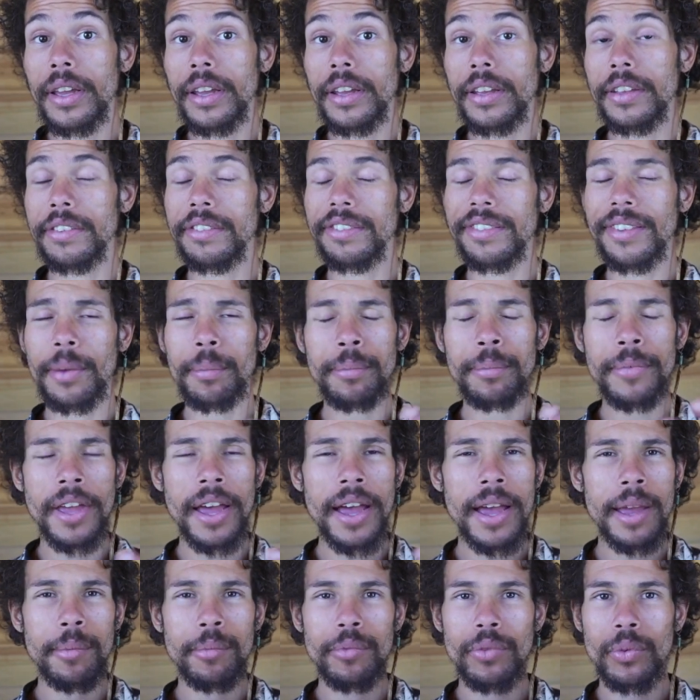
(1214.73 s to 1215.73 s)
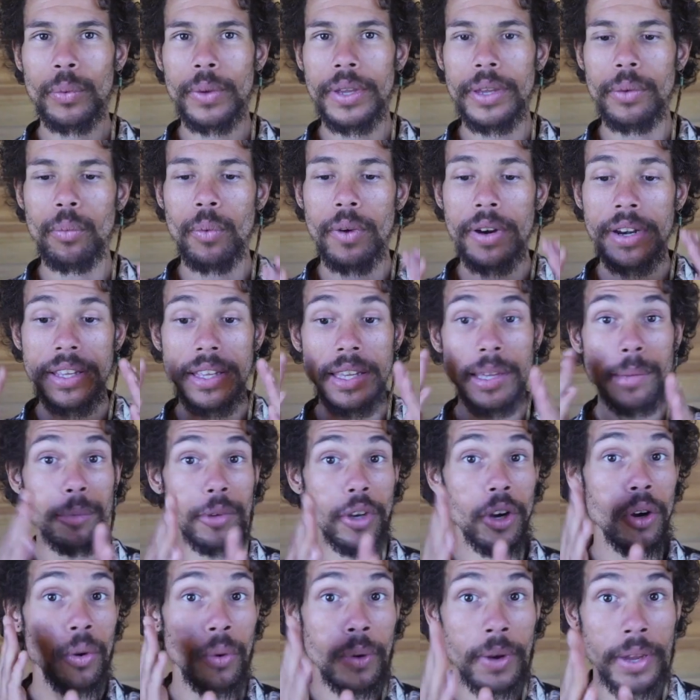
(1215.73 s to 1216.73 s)
Because sometimes we want to keep
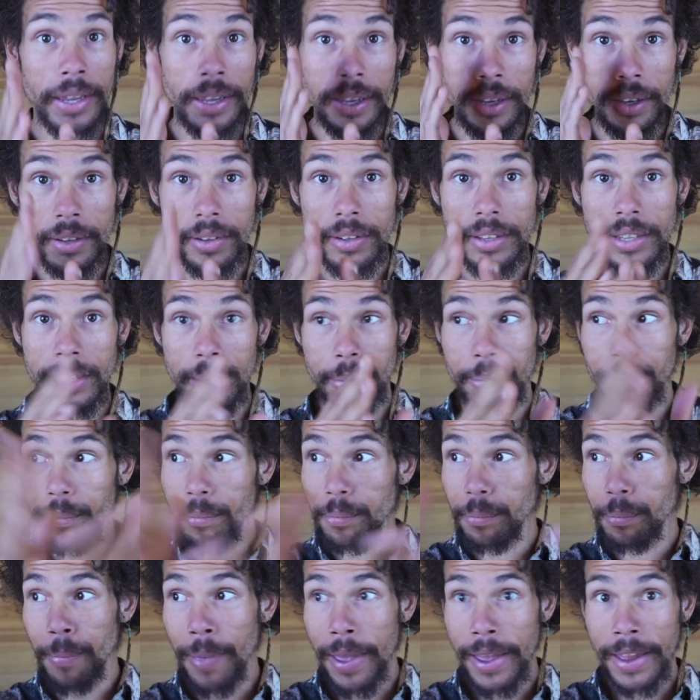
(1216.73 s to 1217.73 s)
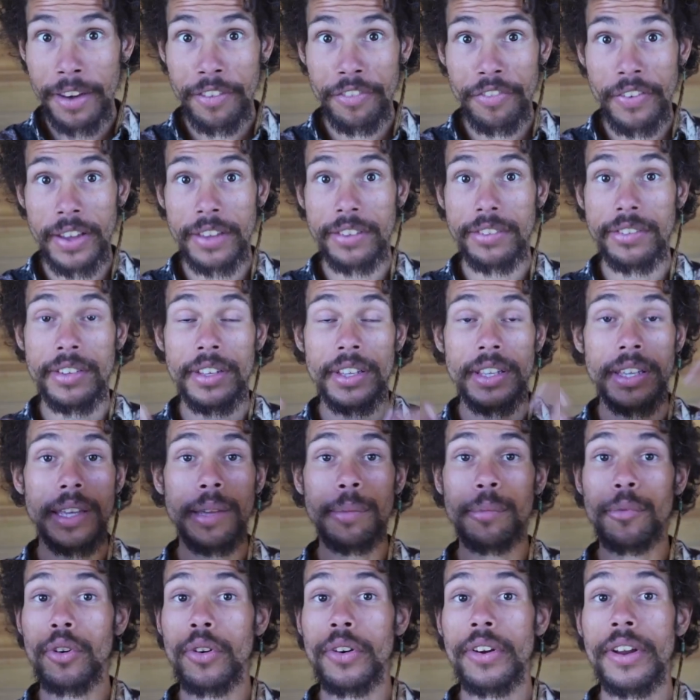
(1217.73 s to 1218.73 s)
going, keep manifesting,
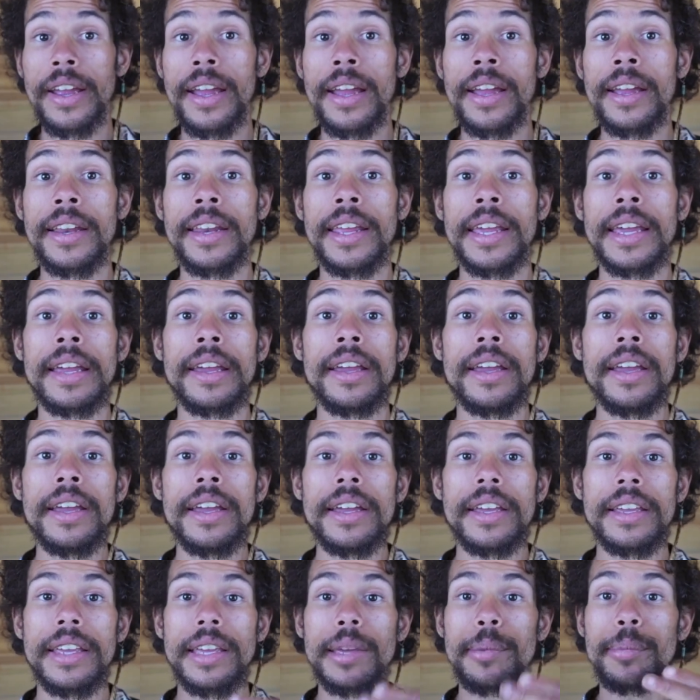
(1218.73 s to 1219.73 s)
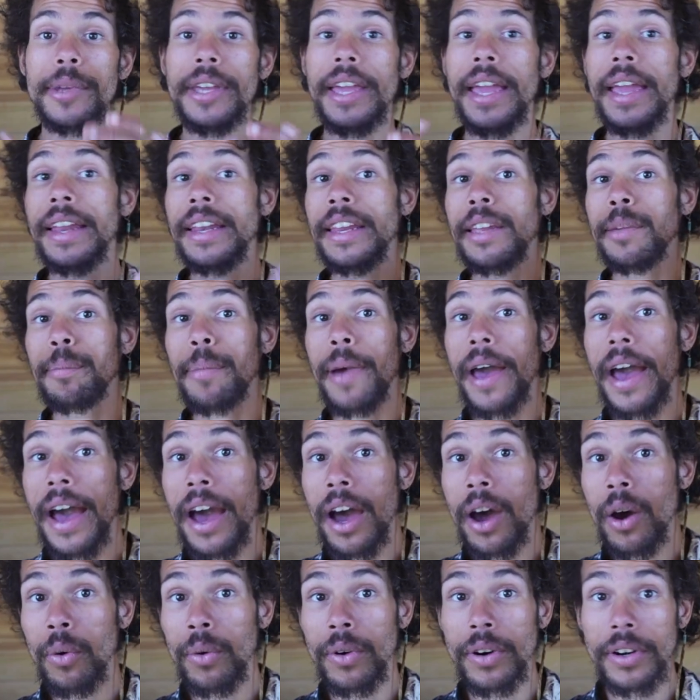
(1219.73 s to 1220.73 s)
keep creating, keep gaining
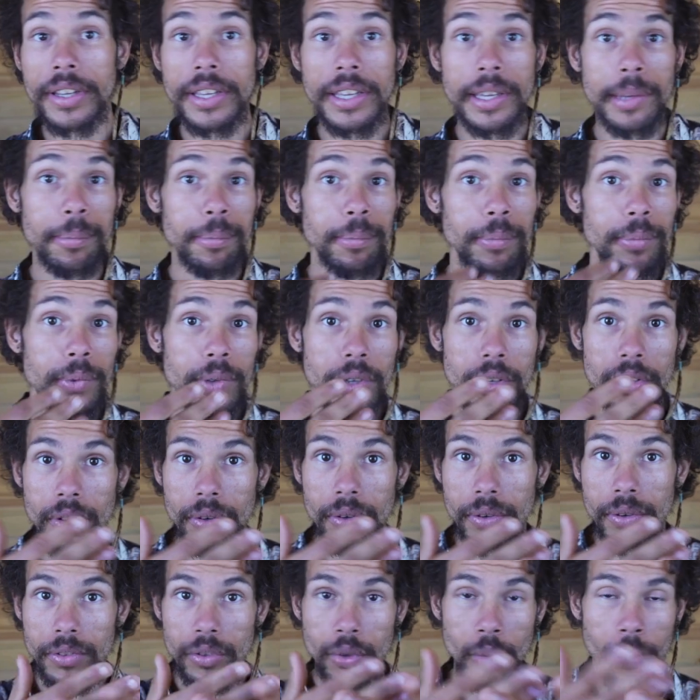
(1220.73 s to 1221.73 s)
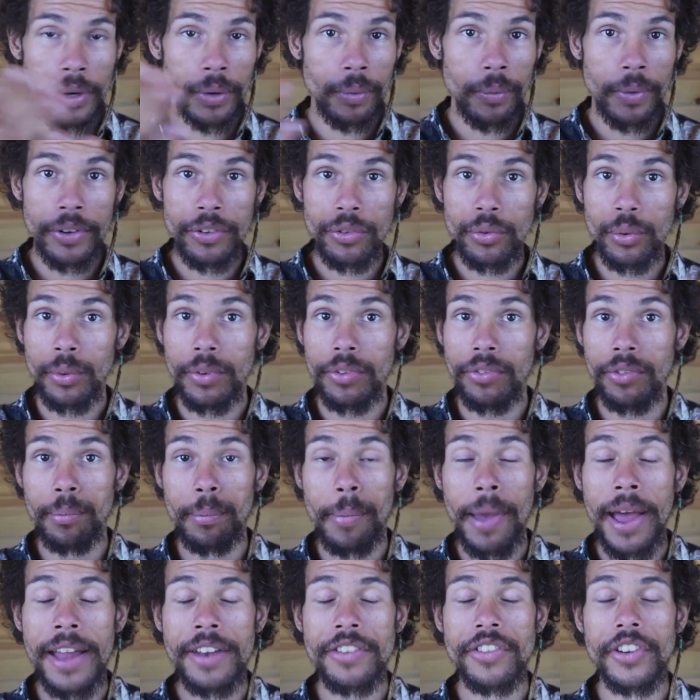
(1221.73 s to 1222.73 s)
power, keep doing rituals and
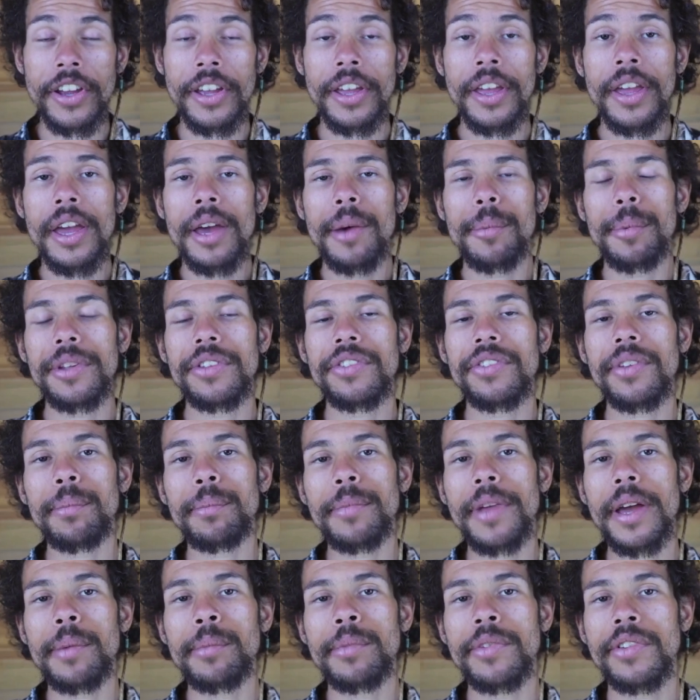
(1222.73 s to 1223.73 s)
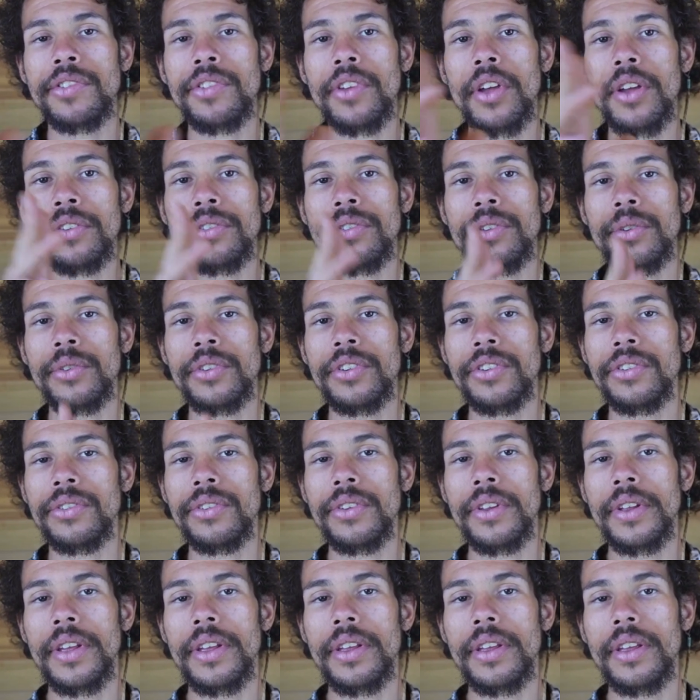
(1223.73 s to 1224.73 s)
magic. But sometimes it's also
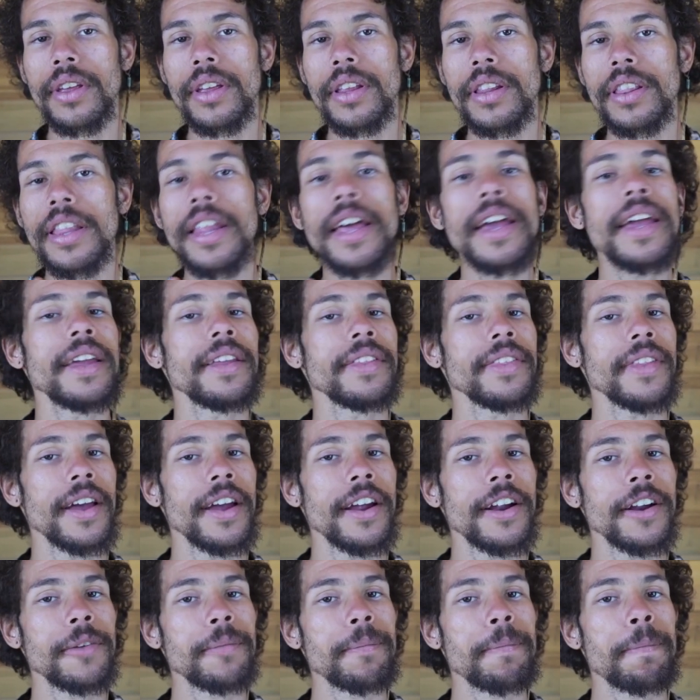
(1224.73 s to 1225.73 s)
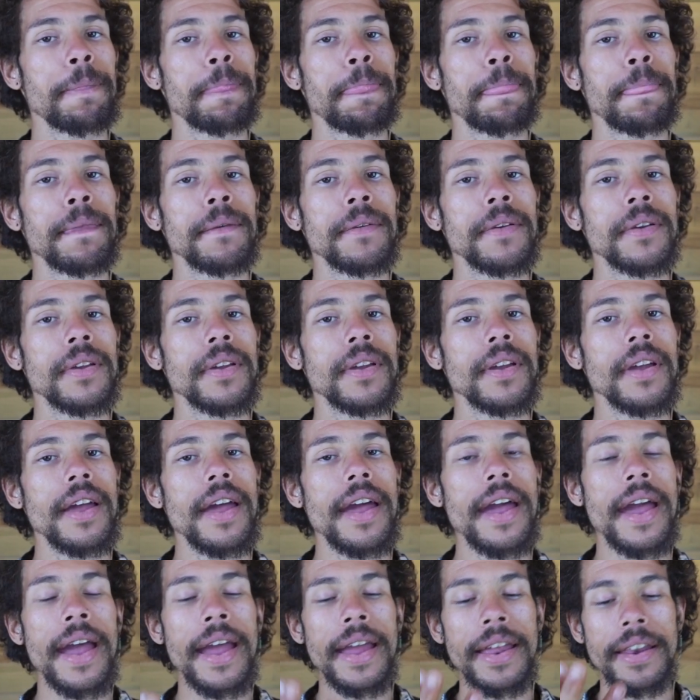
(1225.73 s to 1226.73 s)
just laying there
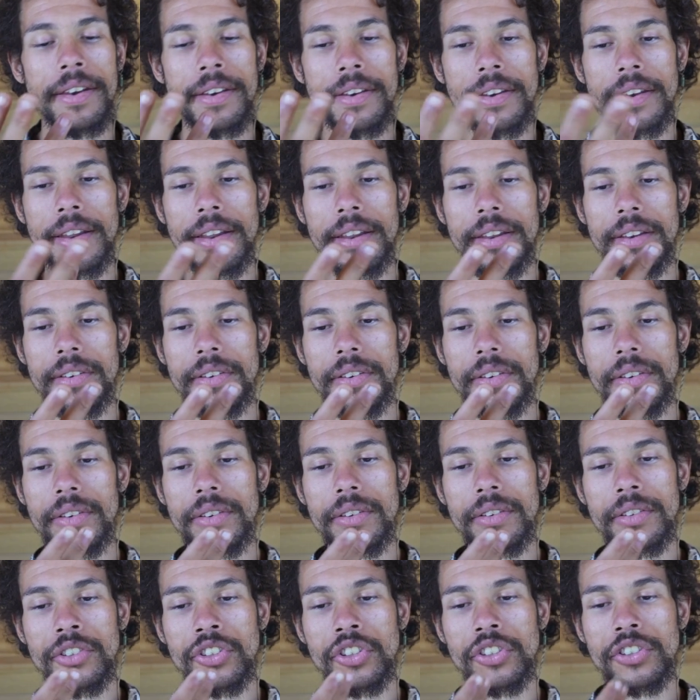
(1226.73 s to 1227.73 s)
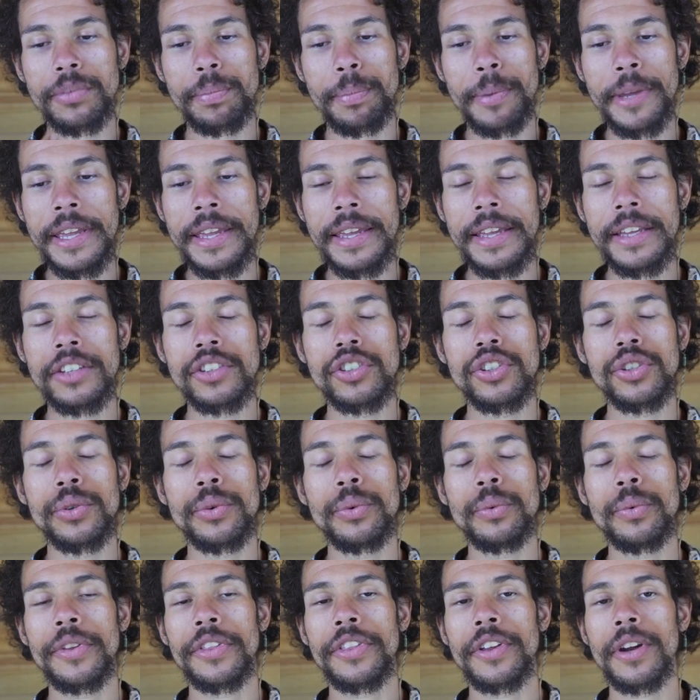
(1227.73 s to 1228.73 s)
and just being in
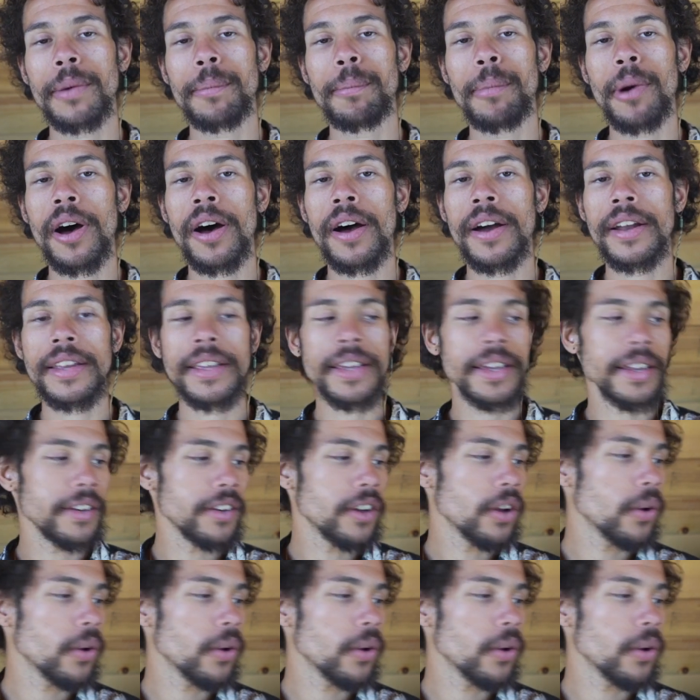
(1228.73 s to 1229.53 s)
tune with our body and